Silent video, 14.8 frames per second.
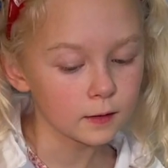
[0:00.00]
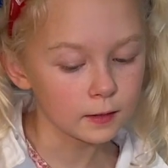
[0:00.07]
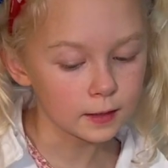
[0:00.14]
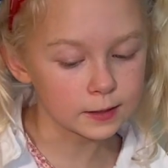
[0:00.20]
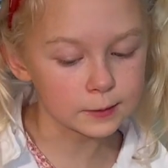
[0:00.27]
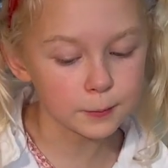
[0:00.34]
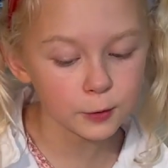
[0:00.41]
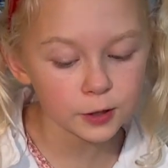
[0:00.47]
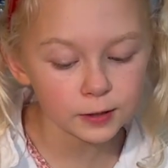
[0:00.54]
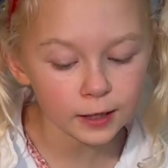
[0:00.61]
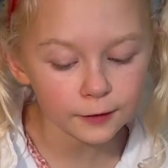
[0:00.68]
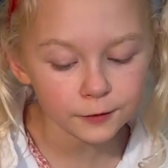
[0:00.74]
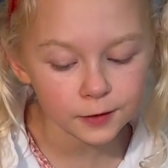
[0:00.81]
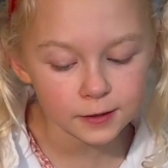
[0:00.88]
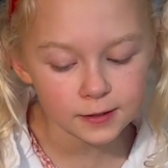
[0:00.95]
Let's put the
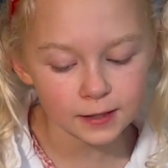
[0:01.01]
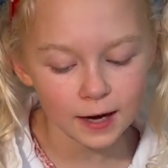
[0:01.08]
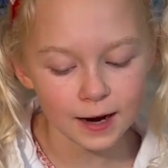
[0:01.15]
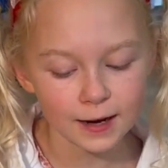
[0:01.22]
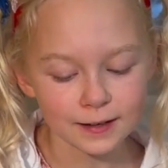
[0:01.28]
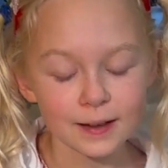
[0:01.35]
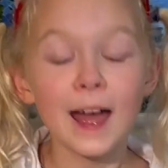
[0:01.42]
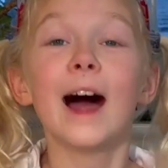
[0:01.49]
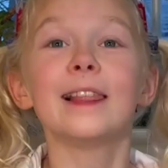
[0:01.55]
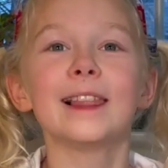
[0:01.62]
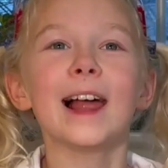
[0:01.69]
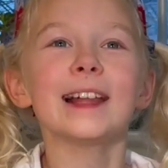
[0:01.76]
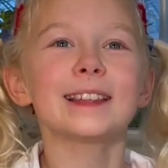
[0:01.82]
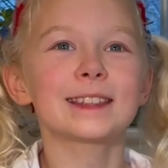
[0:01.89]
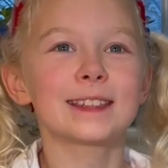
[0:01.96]
knife to the side and
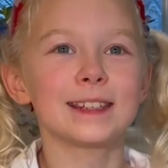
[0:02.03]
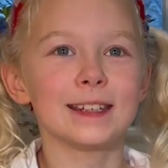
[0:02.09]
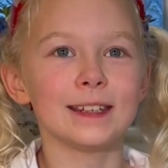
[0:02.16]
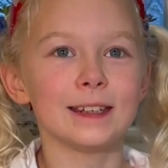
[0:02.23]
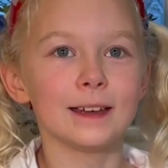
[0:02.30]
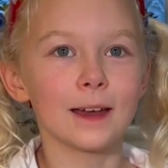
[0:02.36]
let's see